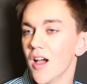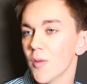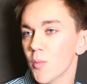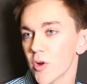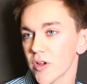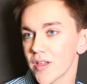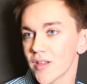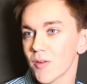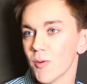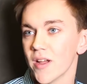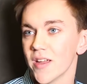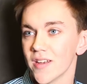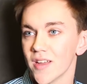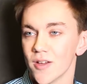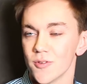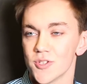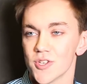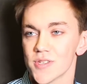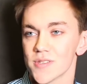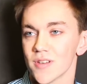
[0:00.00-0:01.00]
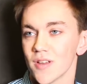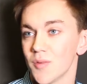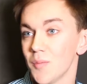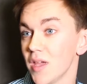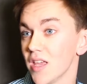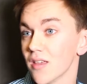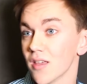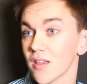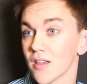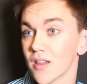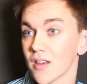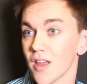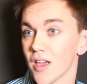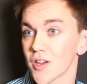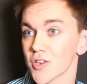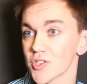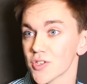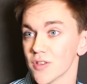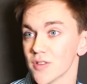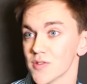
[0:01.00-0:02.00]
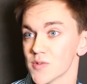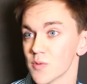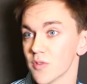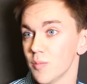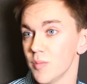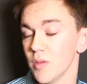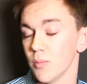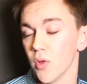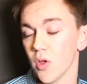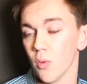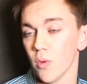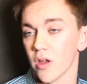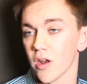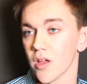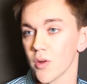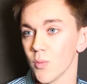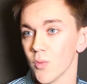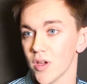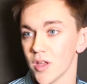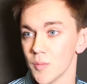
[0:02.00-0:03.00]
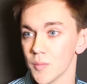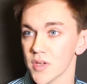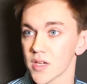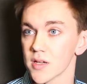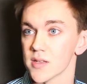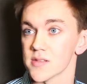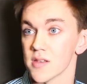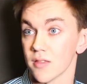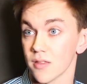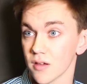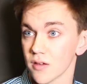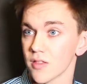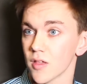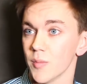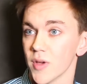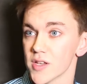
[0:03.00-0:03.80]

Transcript: I'm working right now just on making connections with people one-on-one -on -one because I think the